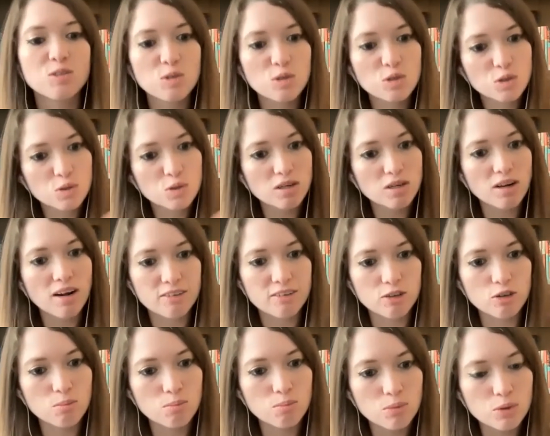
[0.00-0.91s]
So you sort of have
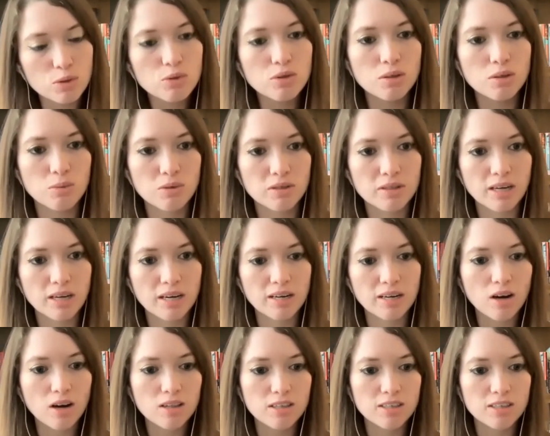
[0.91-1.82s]
to imbue them with that
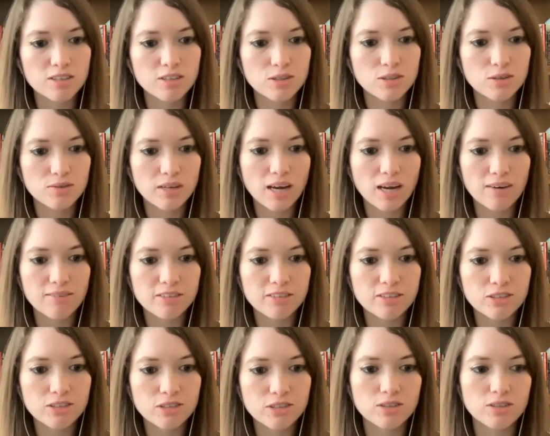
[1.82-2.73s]
knowledge. So if they have a
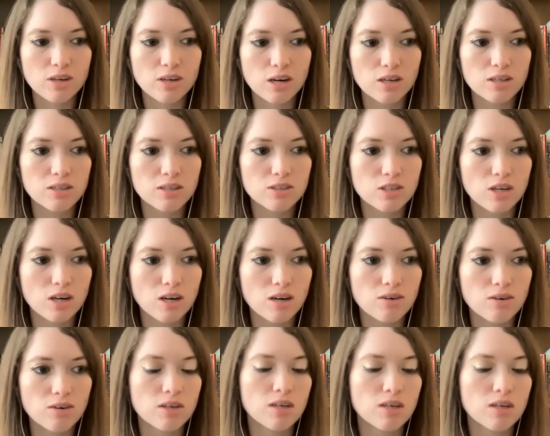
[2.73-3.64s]
certain knowledge
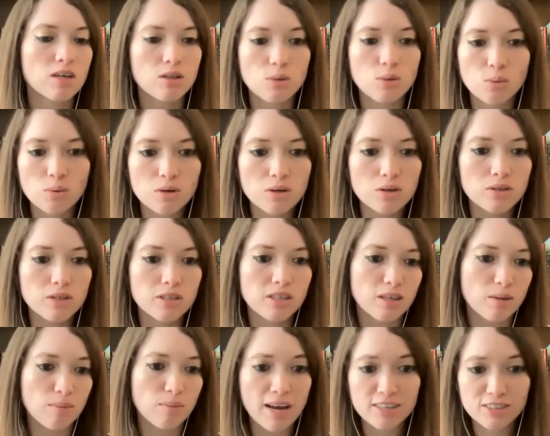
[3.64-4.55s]
of the world and
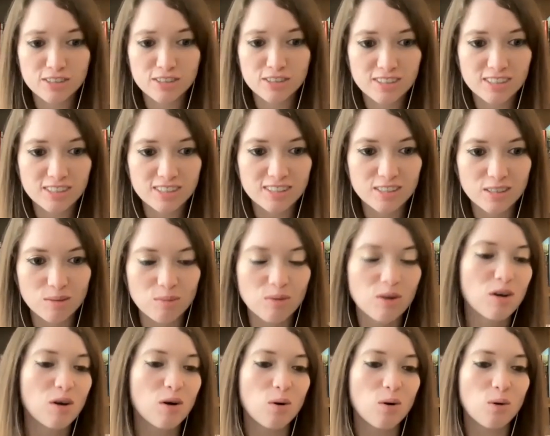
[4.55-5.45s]
the magic system
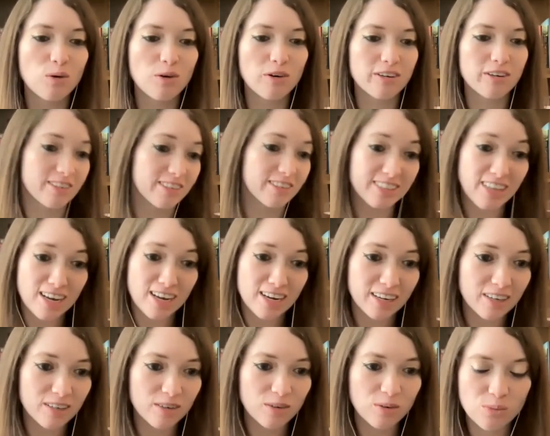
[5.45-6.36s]
or the
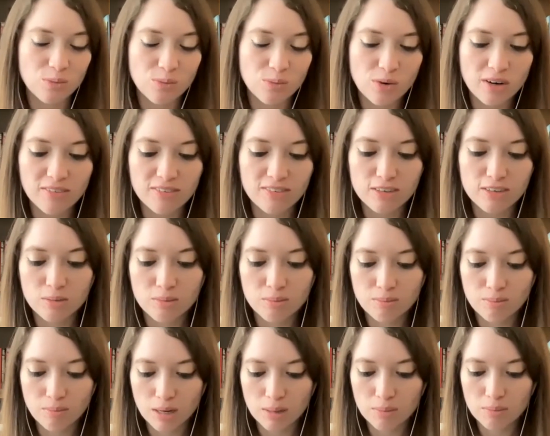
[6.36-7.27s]
setting or whatever it
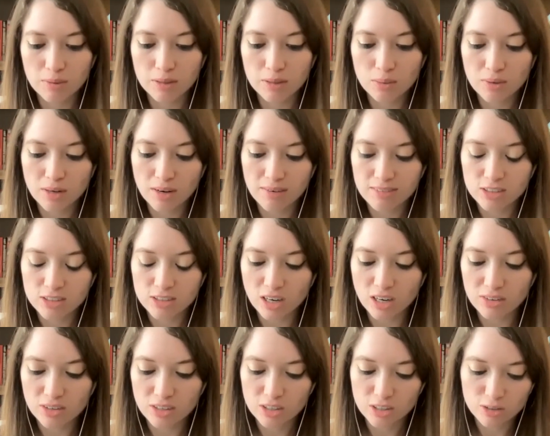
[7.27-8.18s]
might be, whatever
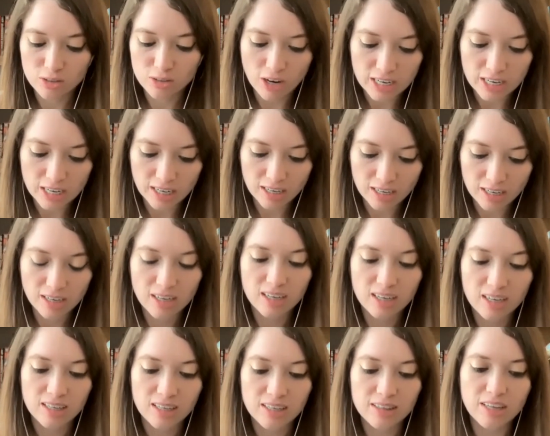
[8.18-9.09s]
genre you're writing,
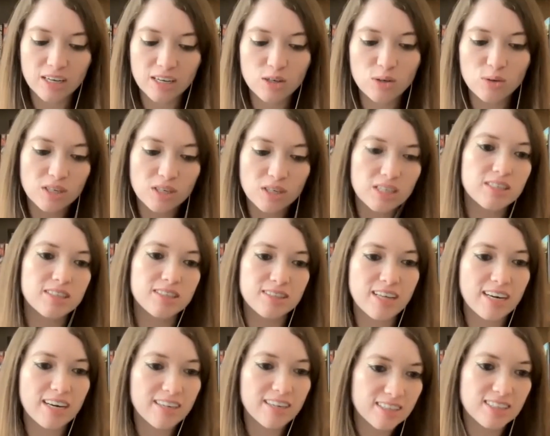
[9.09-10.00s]
like then
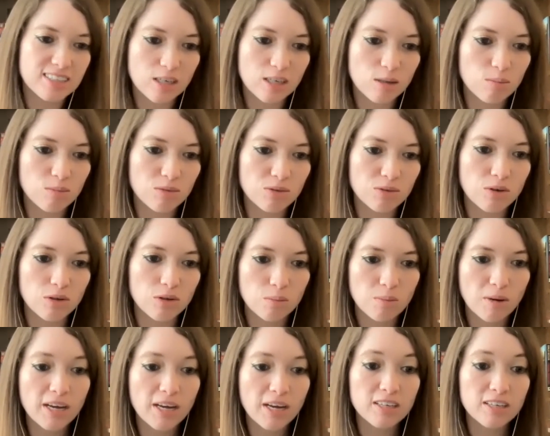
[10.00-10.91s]
that needs to come through on the
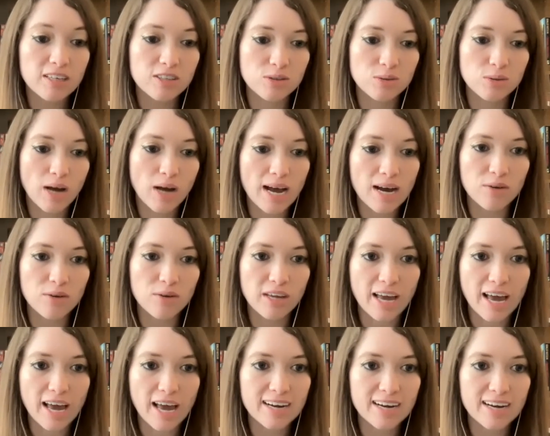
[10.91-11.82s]
page through how they
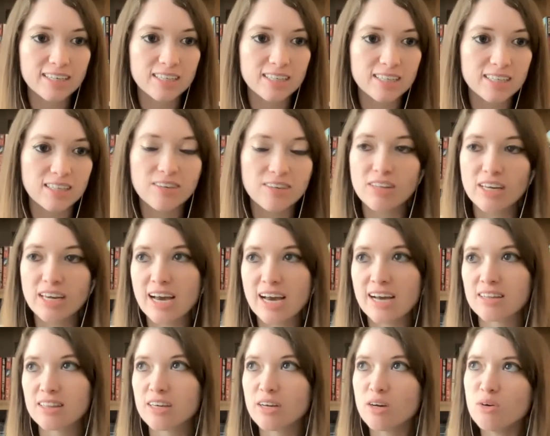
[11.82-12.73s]
act. And if they
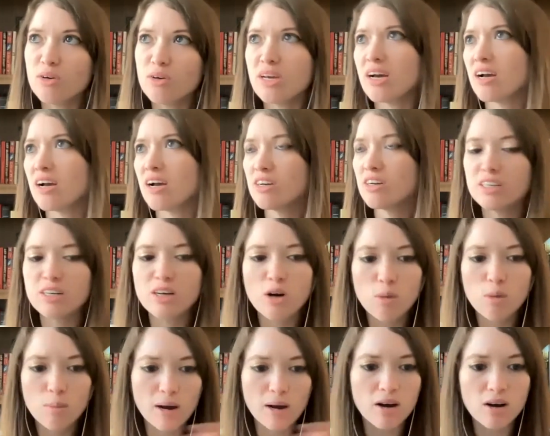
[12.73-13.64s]
act like, oh yeah, I already
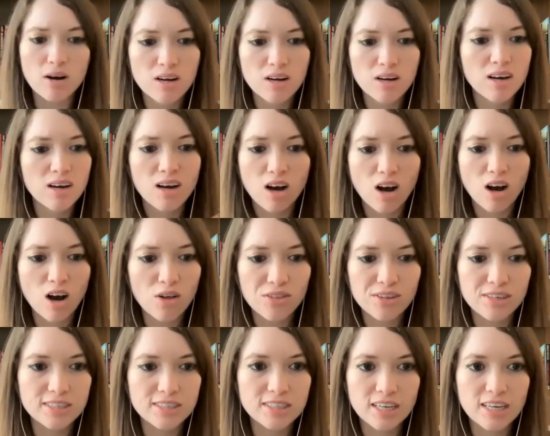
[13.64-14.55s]
know about all
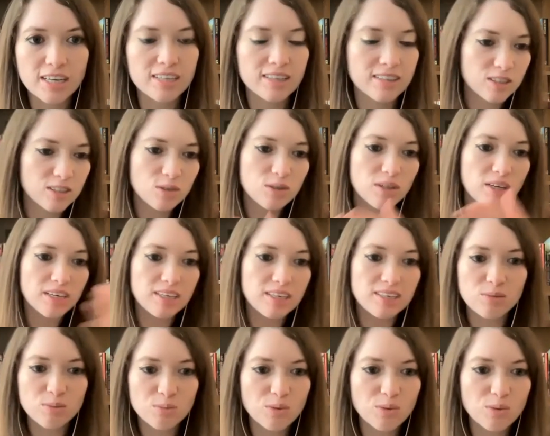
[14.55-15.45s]
this thing. And so
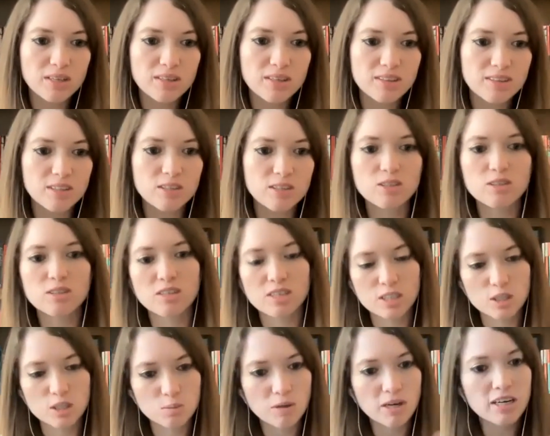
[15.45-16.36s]
when they're
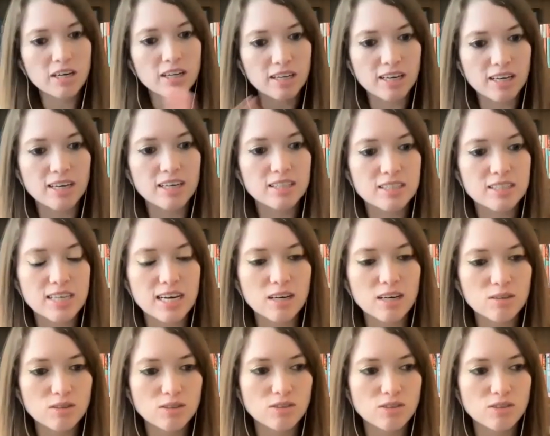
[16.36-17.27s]
explaining it, it
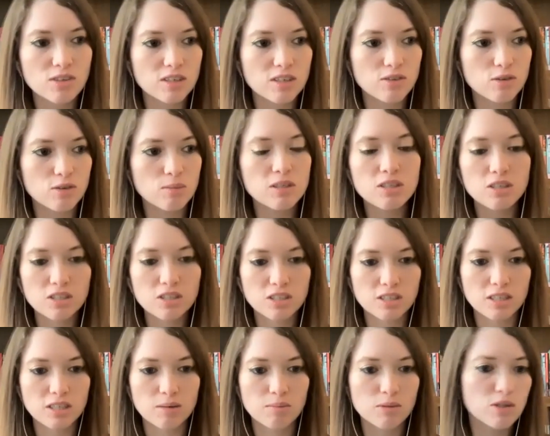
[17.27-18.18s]
sounds very familiar to
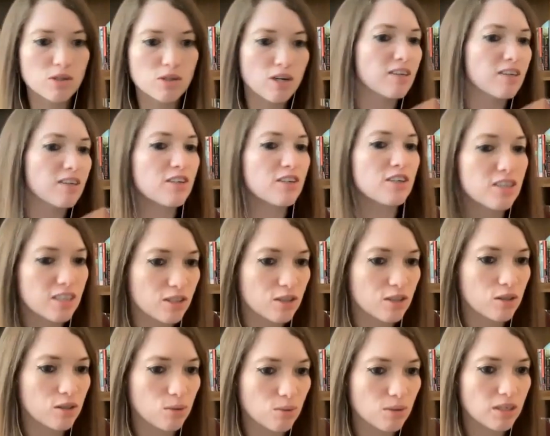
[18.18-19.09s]
them. They're not turning
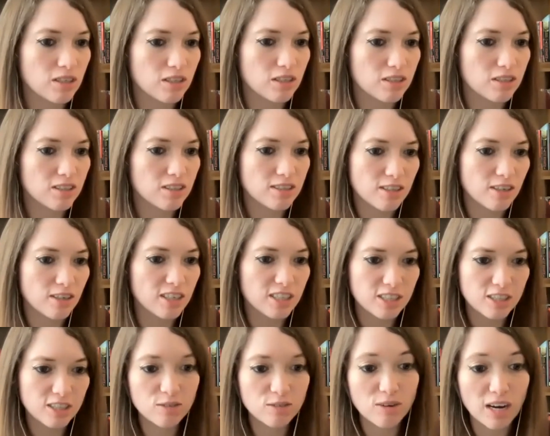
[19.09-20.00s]
to the reader to
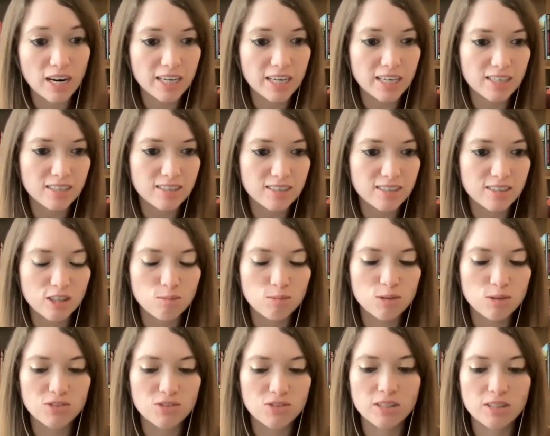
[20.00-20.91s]
start defining
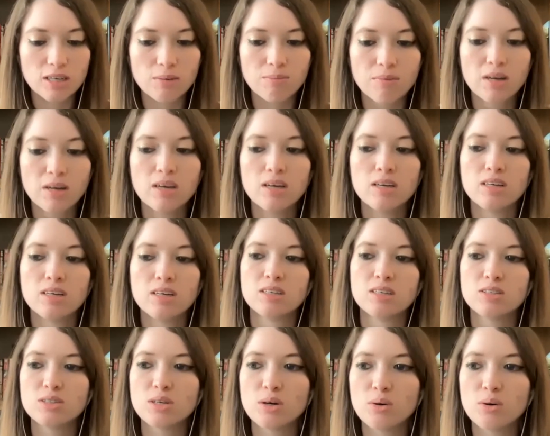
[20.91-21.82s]
terms for them.
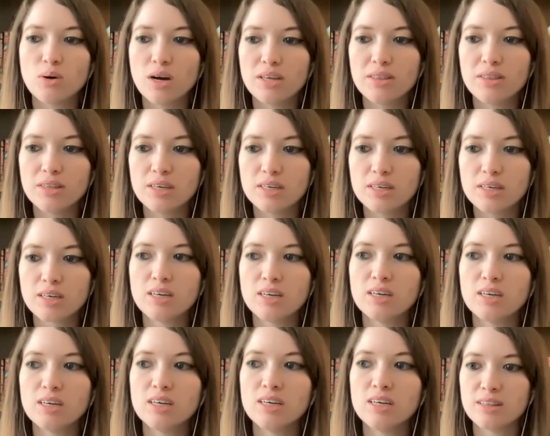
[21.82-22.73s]
So I think
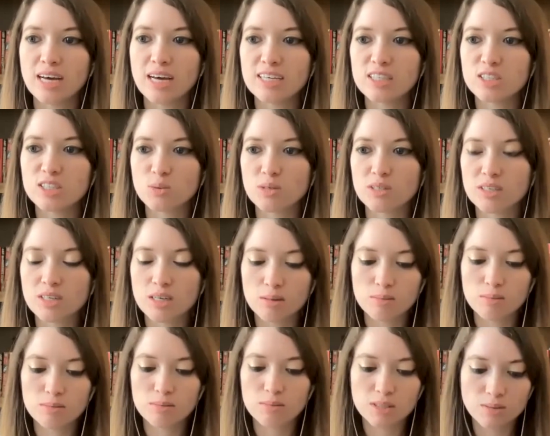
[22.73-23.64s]
that's where it
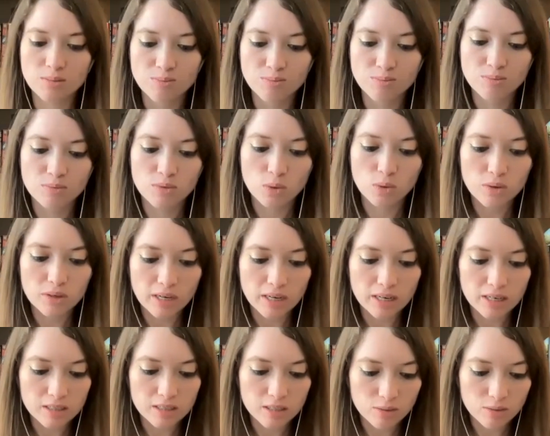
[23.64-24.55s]
comes
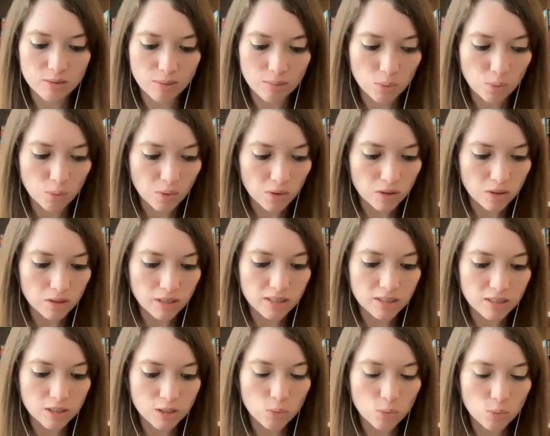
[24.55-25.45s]
organically from the world.
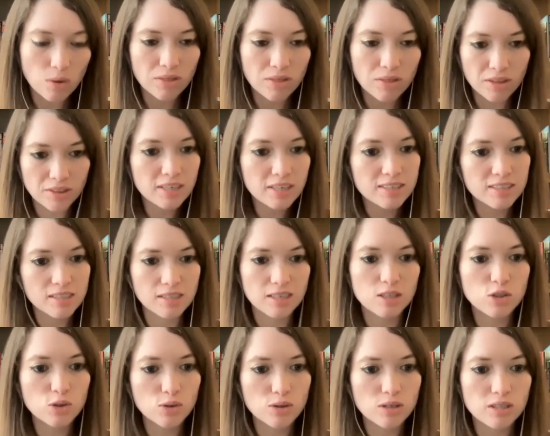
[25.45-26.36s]
And so what the things that they
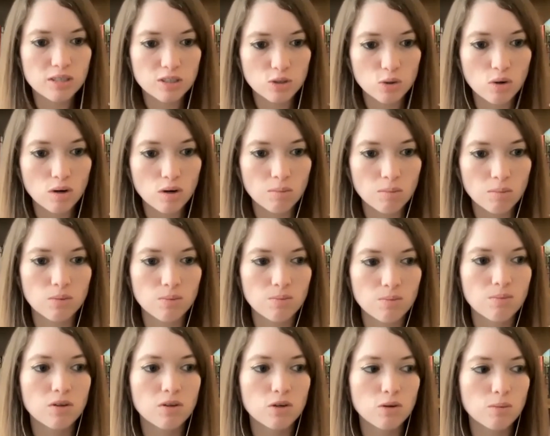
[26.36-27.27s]
treat as normal,
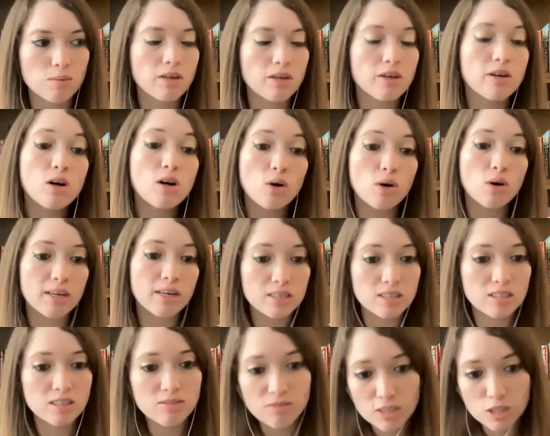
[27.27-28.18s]
you'll be like, oh, I
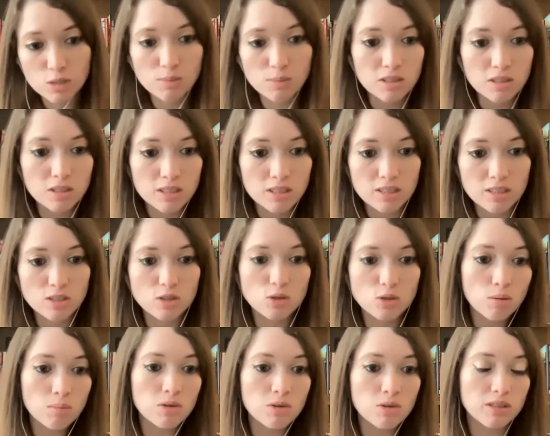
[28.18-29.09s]
guess invisibility is
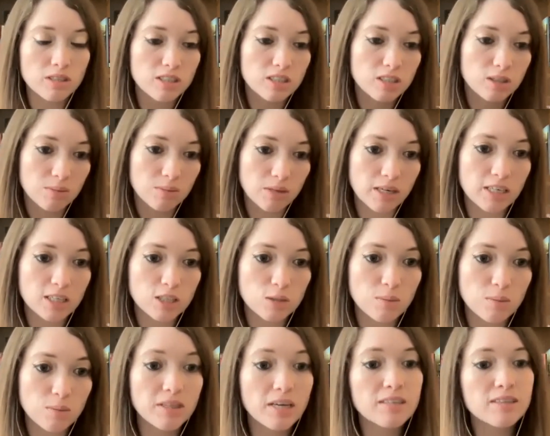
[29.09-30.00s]
normal in this place.
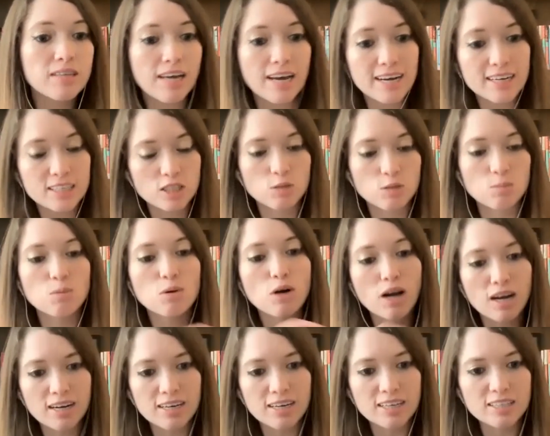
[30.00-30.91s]
But then they act
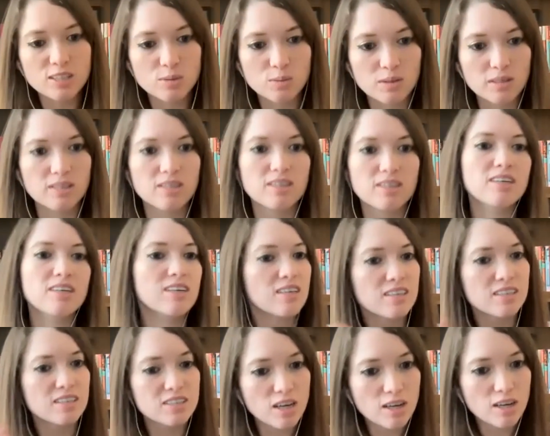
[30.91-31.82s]
surprised when
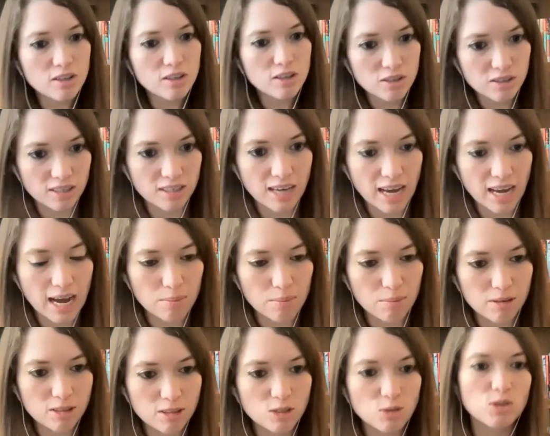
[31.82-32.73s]
this other thing
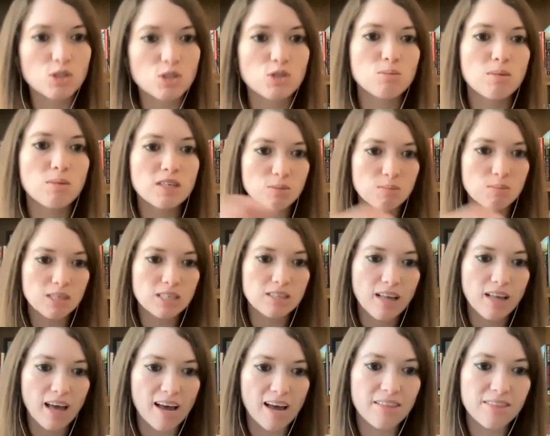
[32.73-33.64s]
happens, which must mean
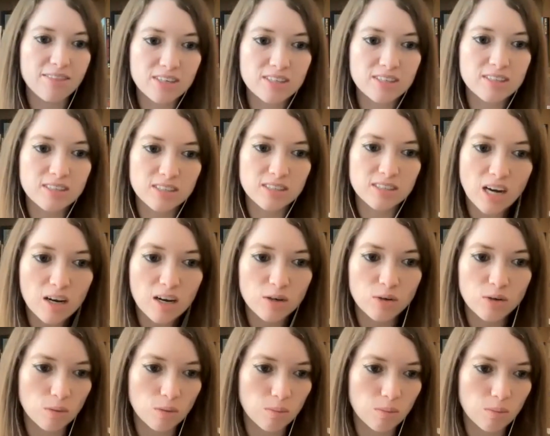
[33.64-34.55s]
that this is not
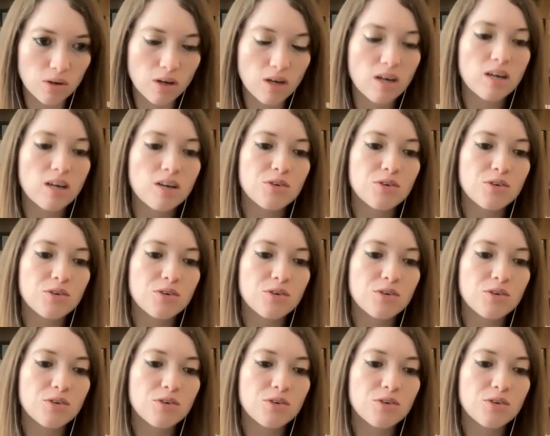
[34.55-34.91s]
normal.